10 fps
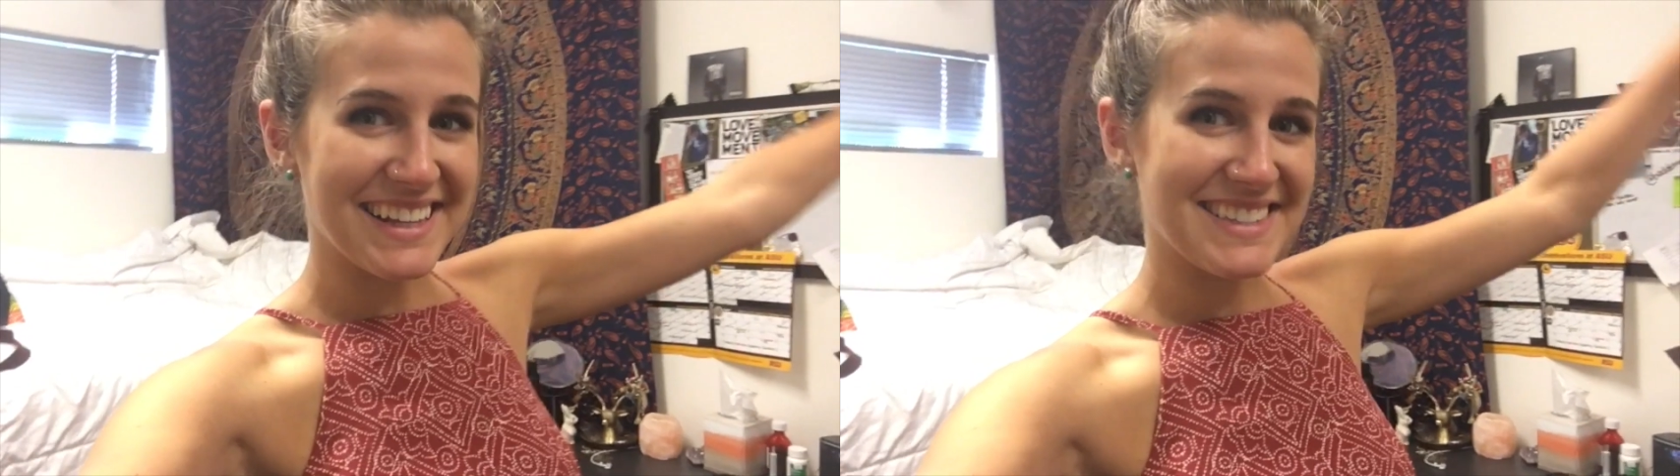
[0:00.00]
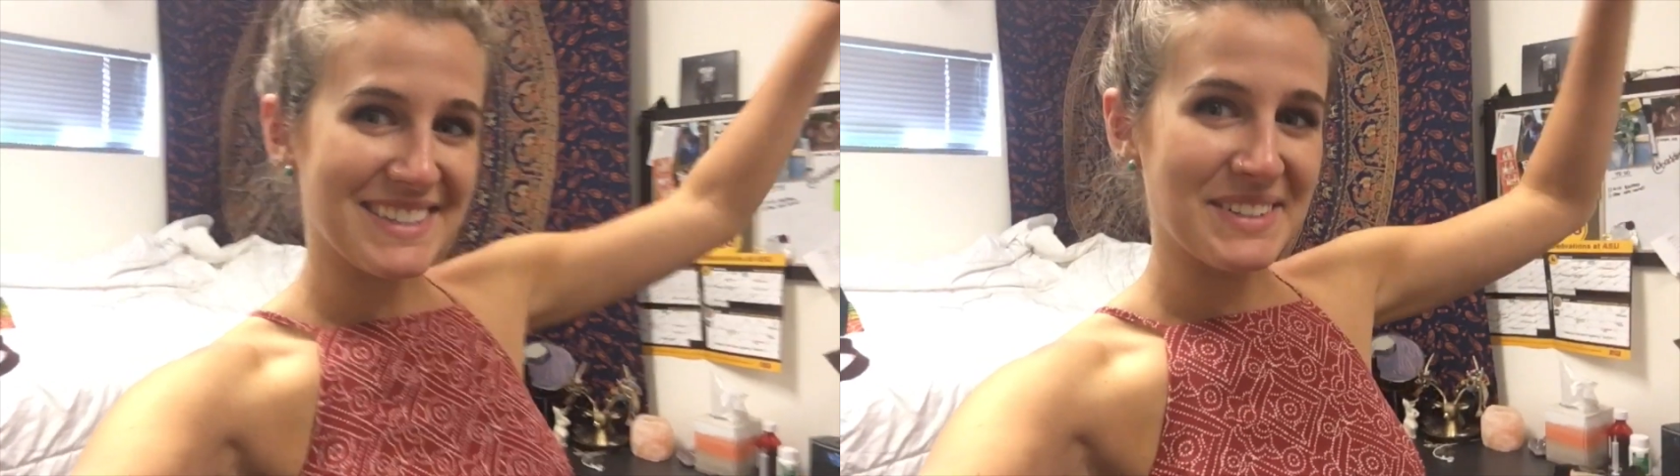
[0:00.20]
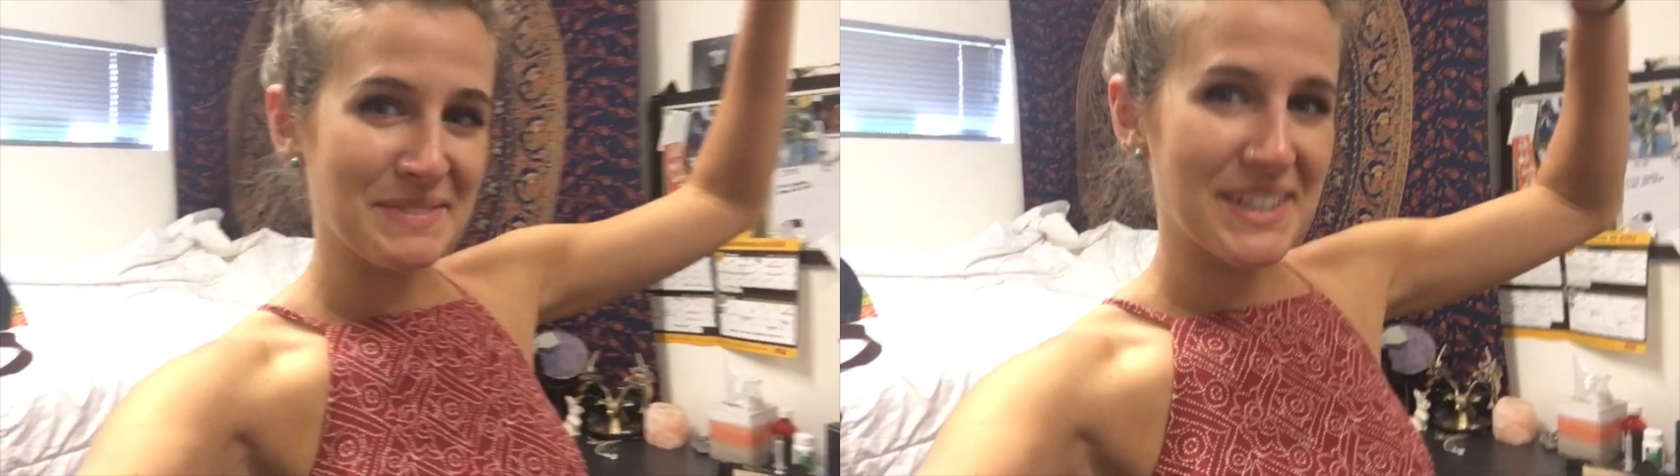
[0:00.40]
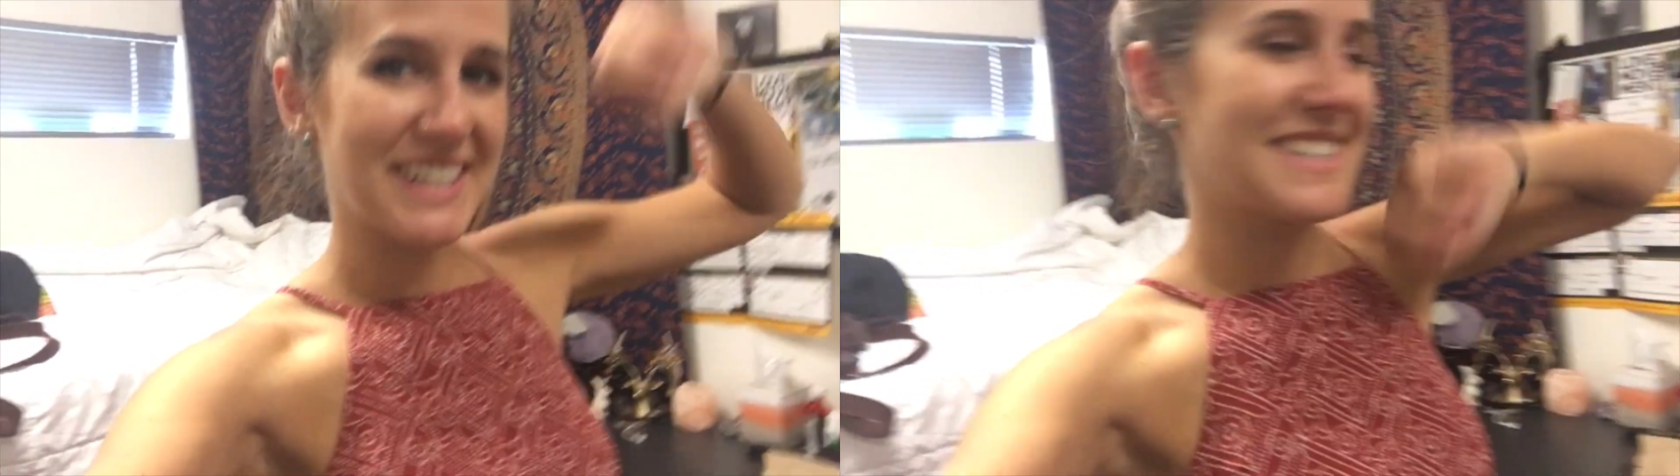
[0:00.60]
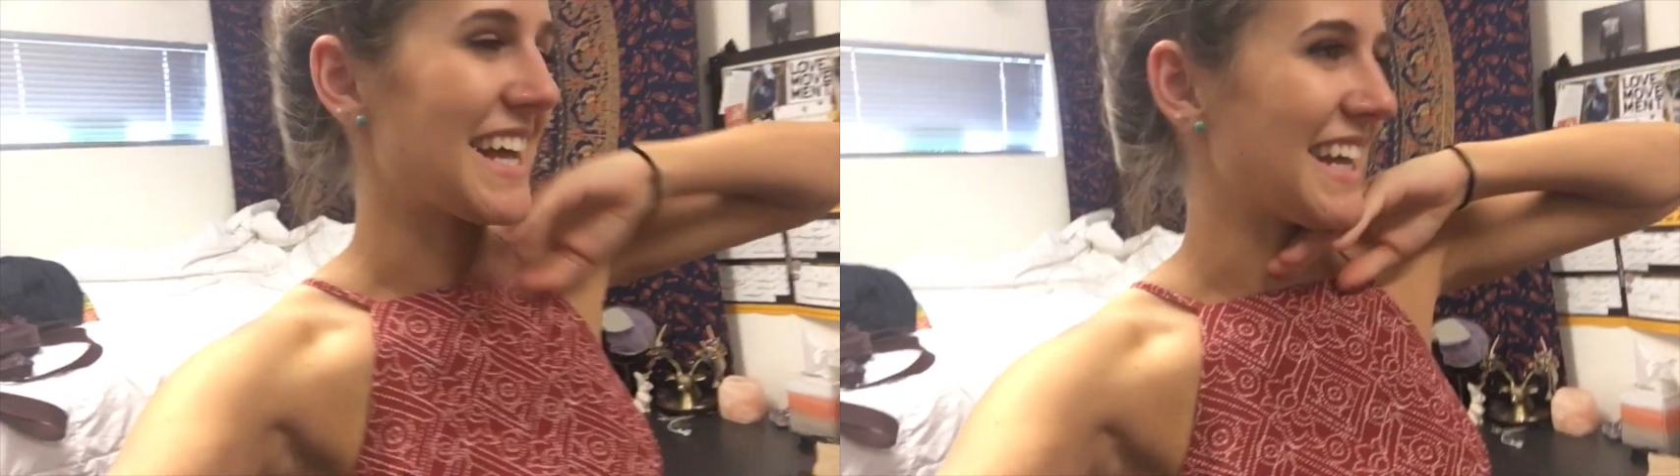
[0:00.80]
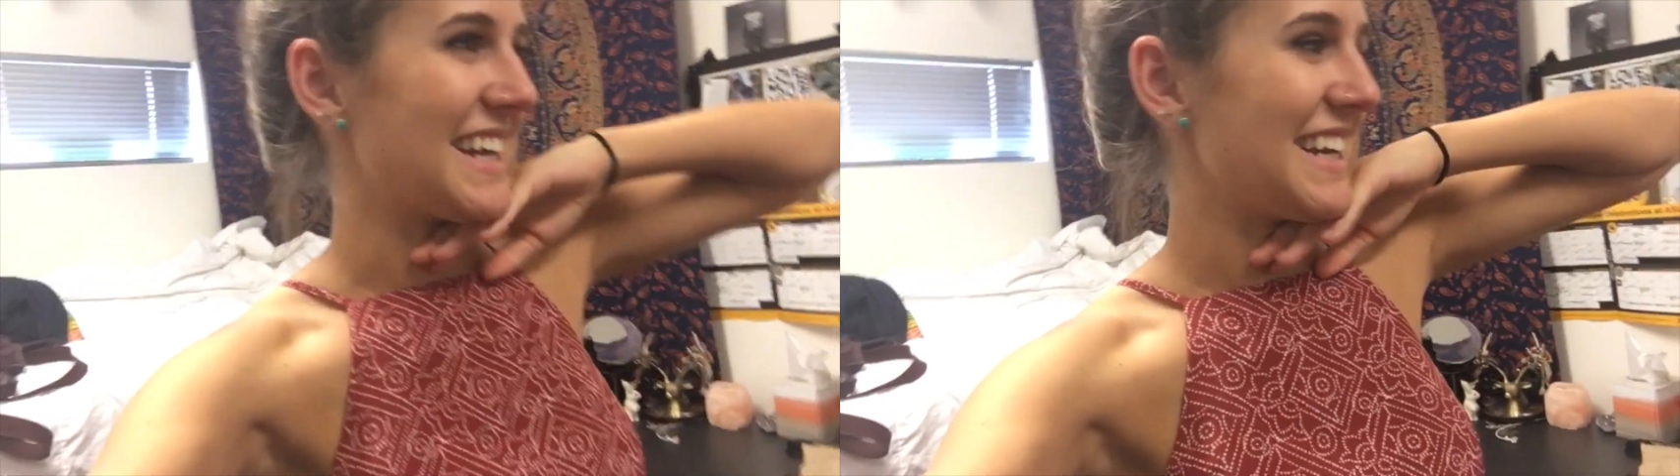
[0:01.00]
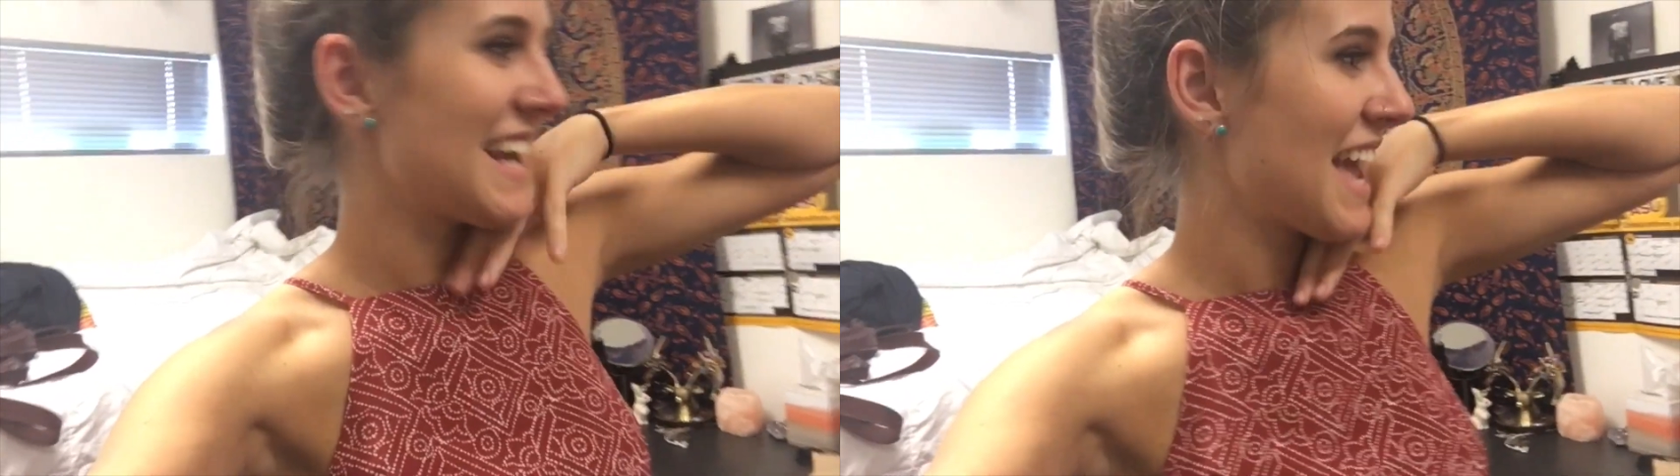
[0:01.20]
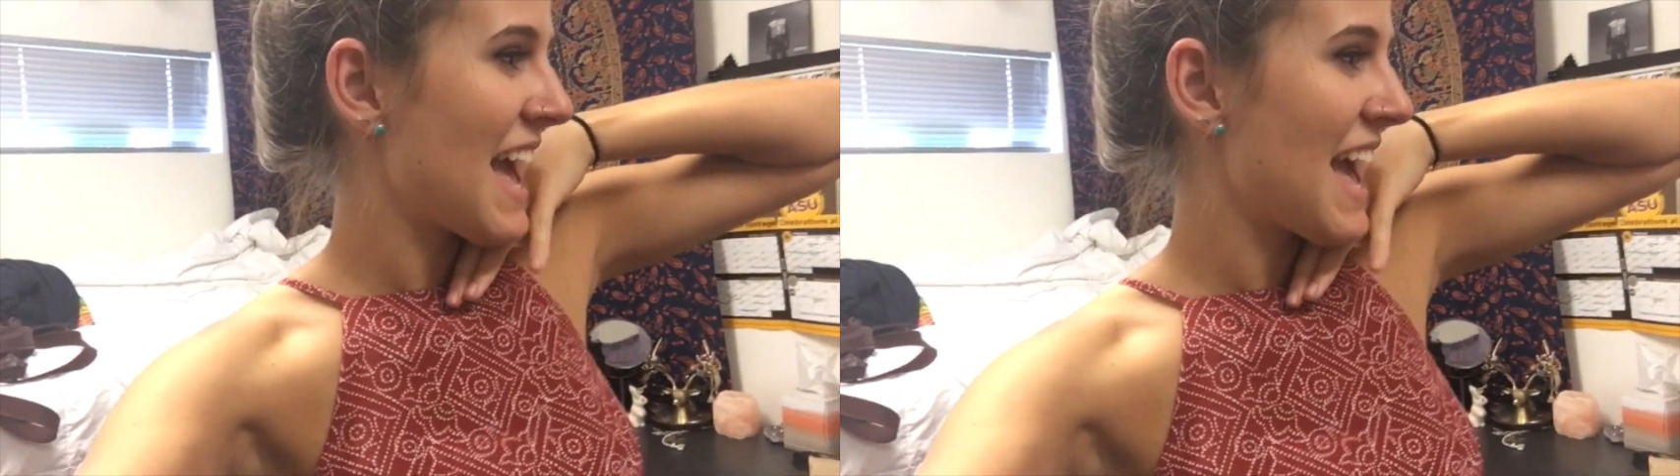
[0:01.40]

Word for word: That's super exciting.